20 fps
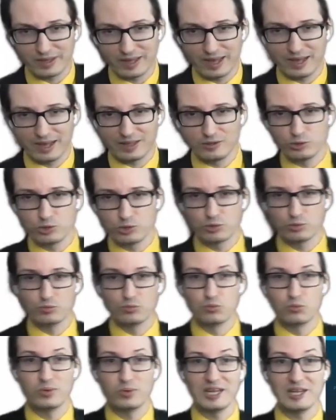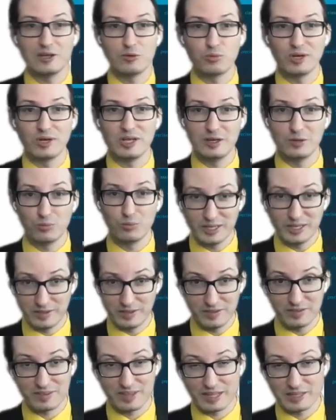And you should really, really read
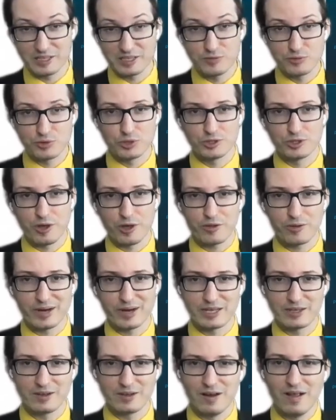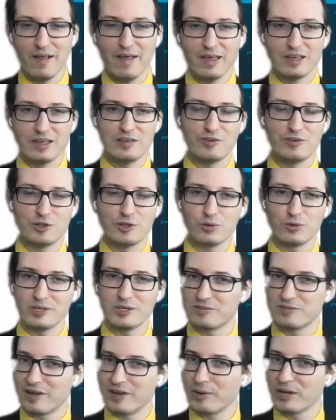it. That gives you another angle, even though
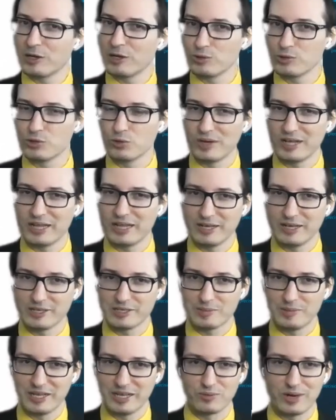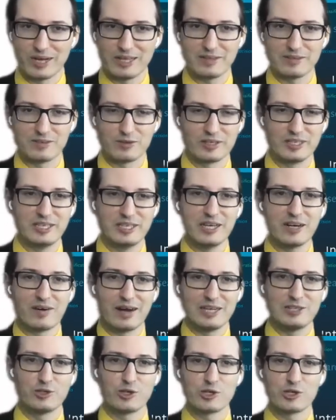it's very close to what I explained, right? So here,
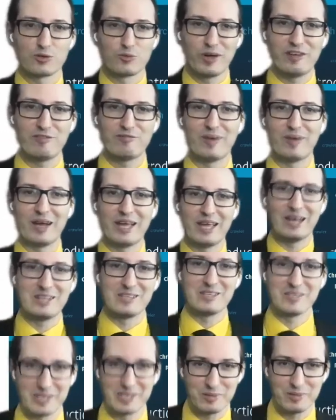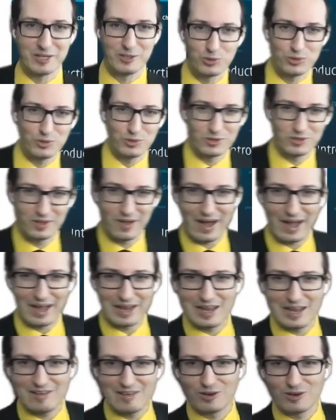I just waved my hands and explained to you on a high
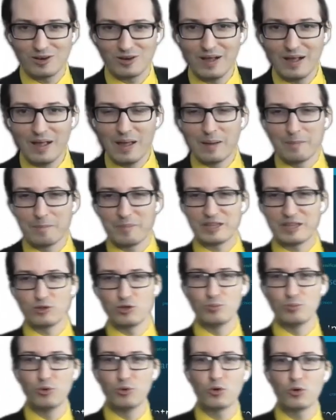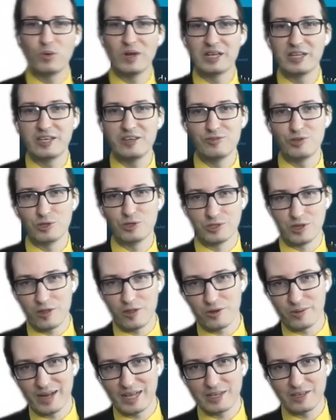level, but the book will give you
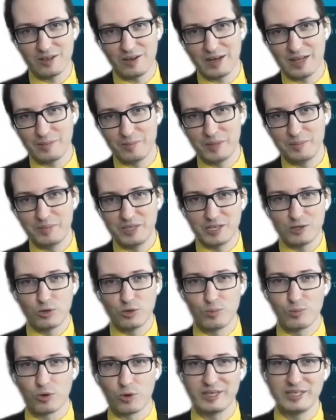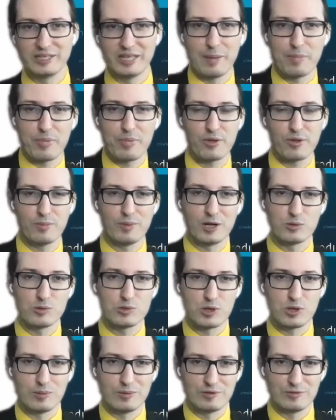another angle and maybe go more in depth about
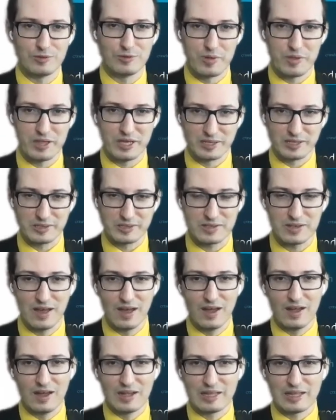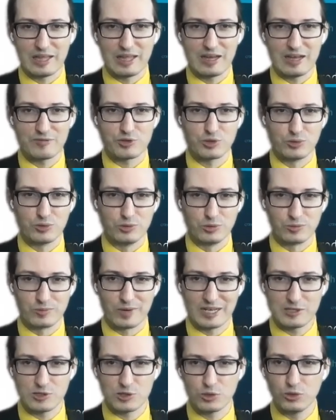some of the things that I've shown you,
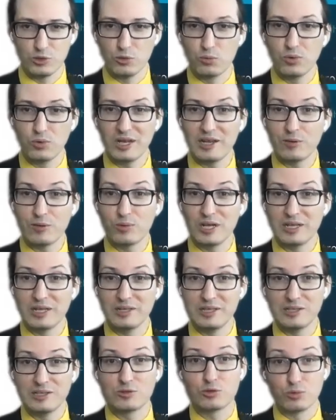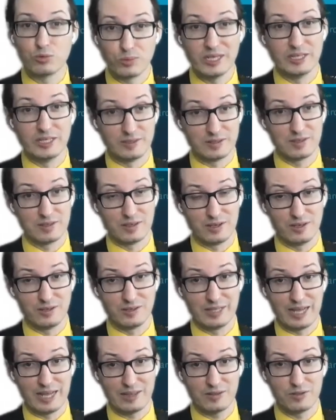right? So you really, really need to read
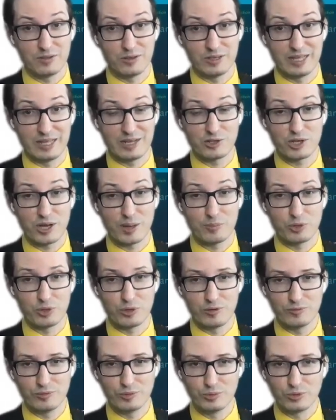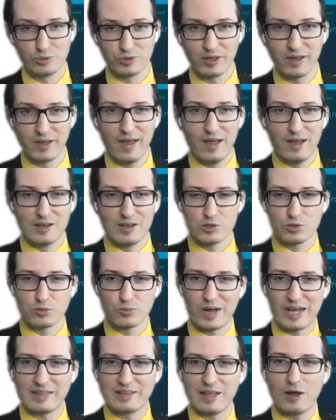that chapter of the book. So
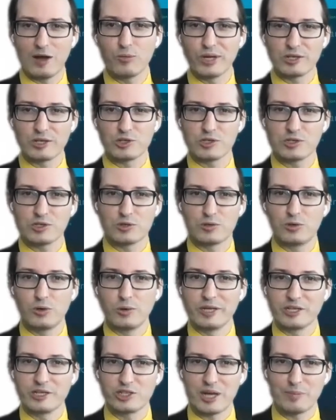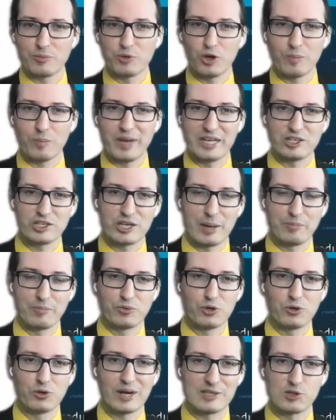right now we are just going chapter by
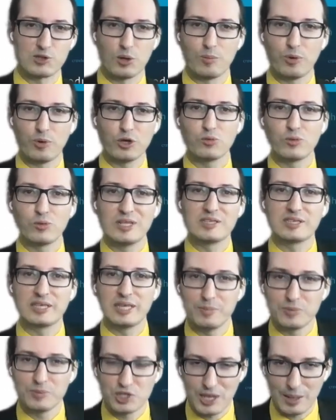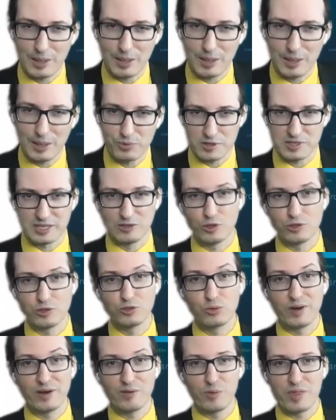chapter. At some point we'll skip chapters and
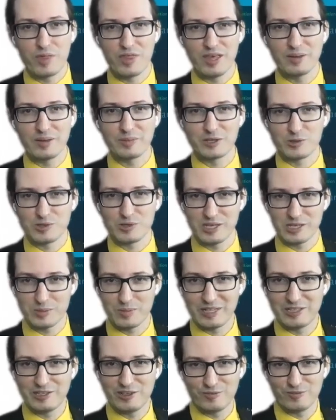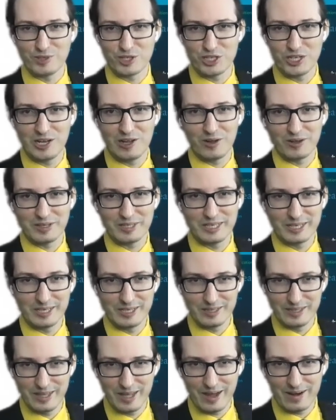not do everything because there's plenty of machine learning
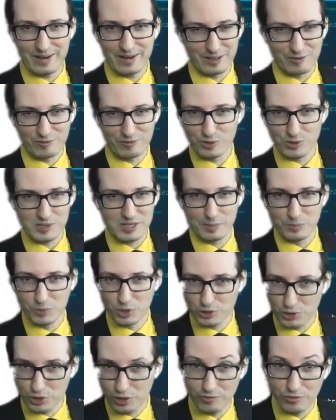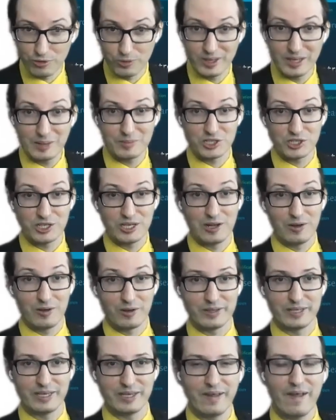in there. And of course, I'm not covering machine
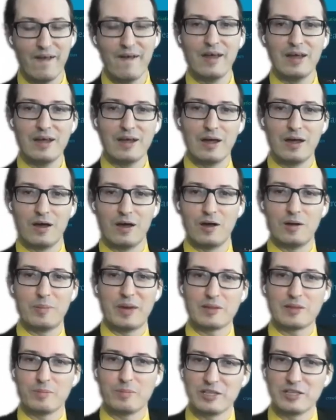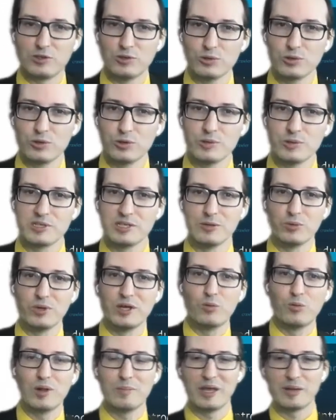learning, but you'll see,
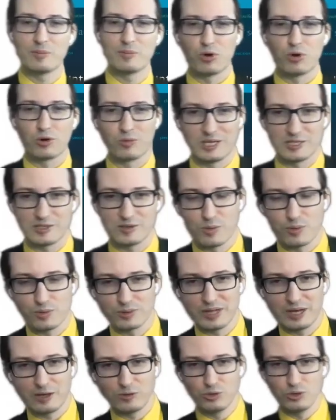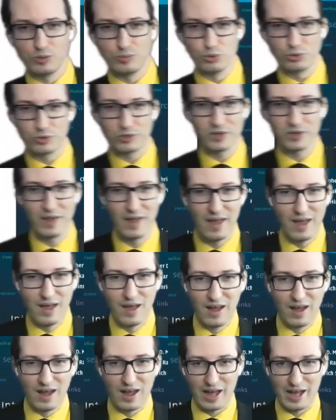we will make progress throughout the book
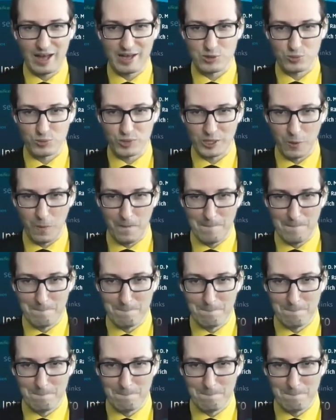as we go.